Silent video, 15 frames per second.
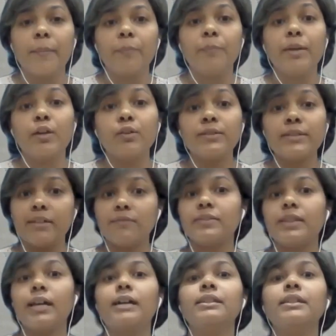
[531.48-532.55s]
Because if
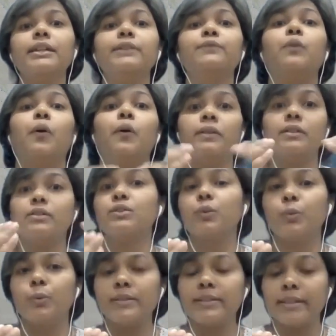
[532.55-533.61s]
they are the evolved
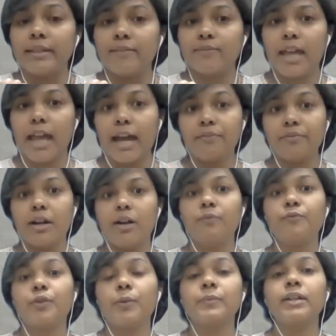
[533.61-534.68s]
souls, if they have come
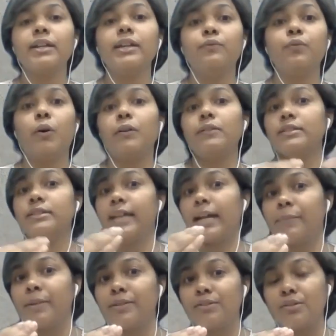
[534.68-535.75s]
from the evolved
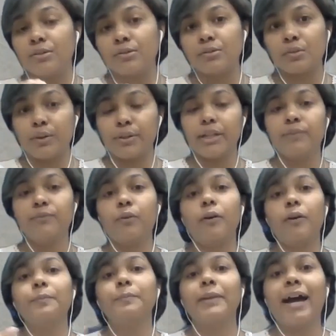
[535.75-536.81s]
dimensions or
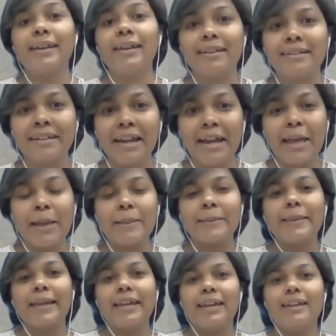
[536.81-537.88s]
evolved planet,
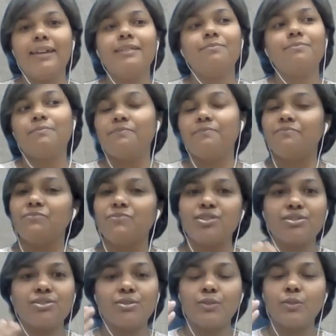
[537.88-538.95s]
they
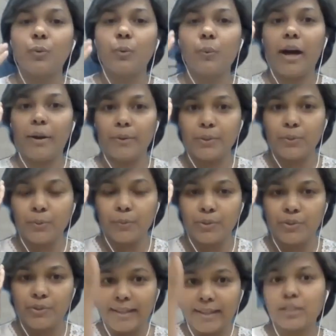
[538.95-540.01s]
just know how to
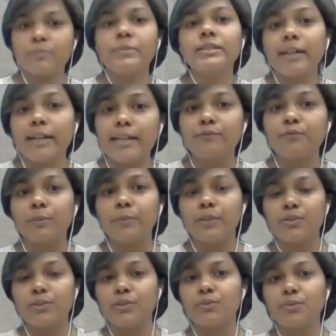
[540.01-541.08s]
transmit the
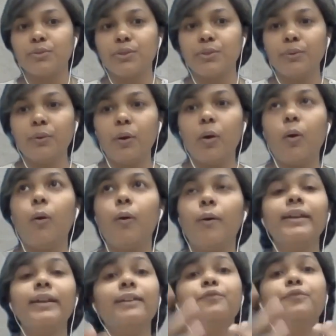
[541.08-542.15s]
information to you. Or
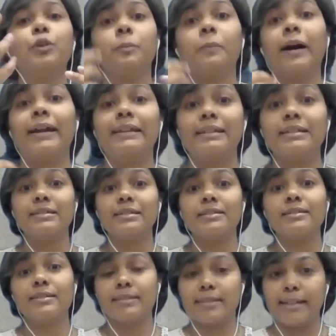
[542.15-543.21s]
if your mind in
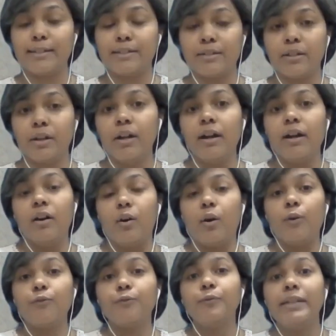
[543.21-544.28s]
a state
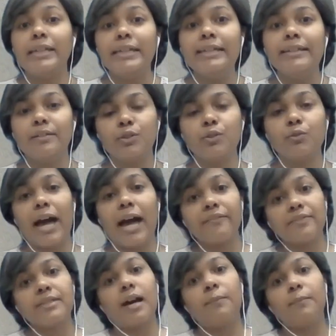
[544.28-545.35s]
of need to
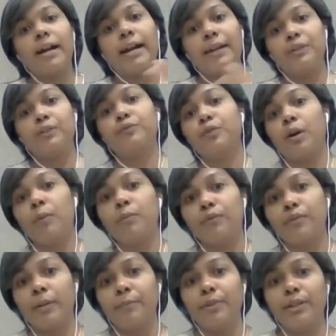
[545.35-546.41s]
have some kind of form of
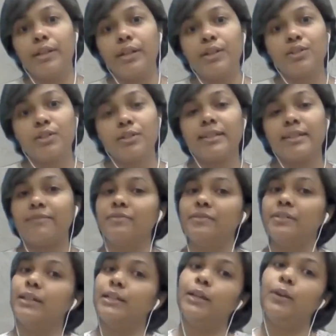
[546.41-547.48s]
communication,
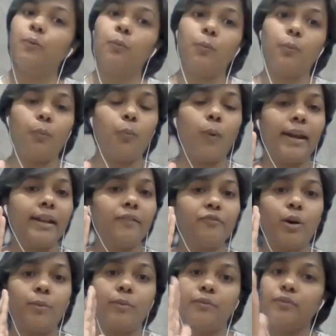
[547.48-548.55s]
definitely one
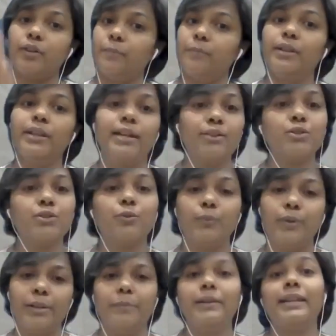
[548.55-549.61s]
form of communication
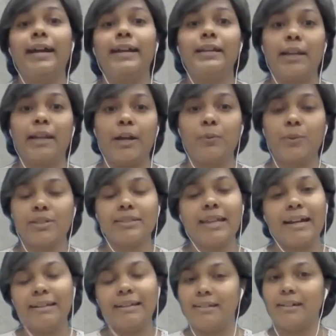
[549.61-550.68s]
will be light language.
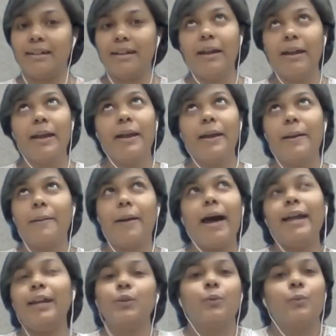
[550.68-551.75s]
That
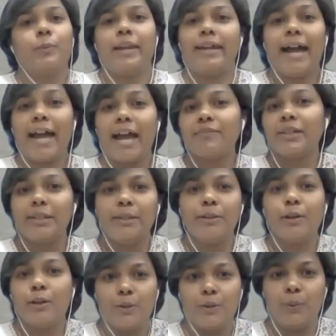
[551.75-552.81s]
I know, like I have that inner
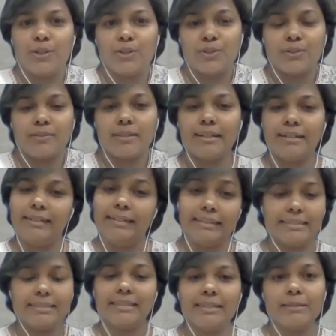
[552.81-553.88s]
conviction that
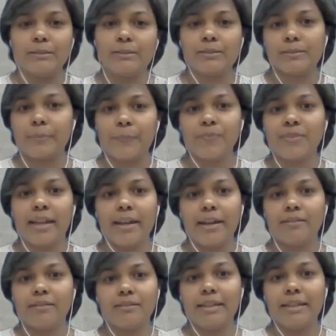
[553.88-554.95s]
yes, it is there.
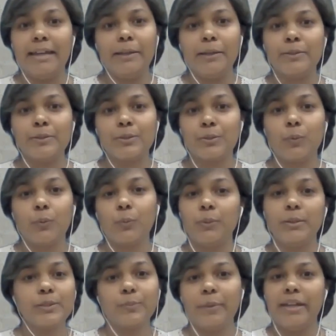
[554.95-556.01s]
Aliens
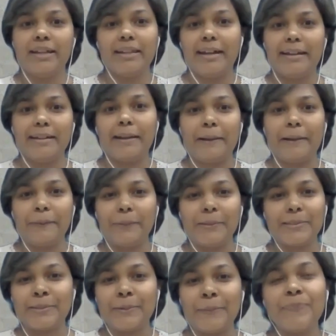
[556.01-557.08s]
will speak light
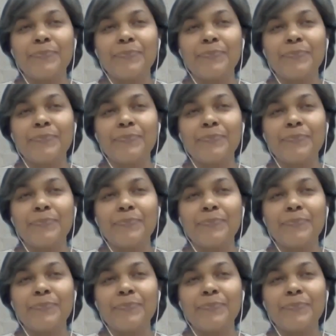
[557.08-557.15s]
language.